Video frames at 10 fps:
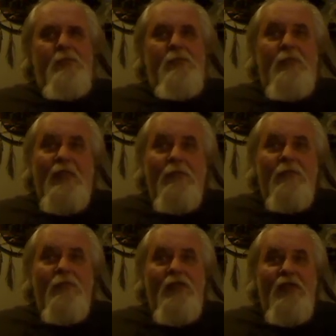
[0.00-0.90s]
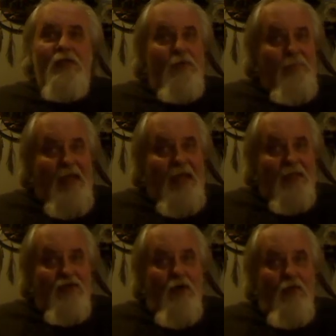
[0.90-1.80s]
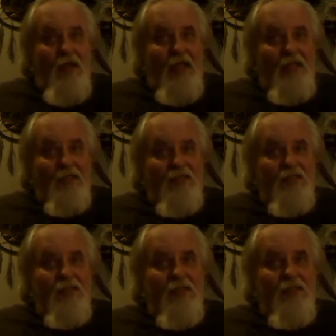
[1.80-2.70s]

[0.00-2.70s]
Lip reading: Well, when you look back at your old age,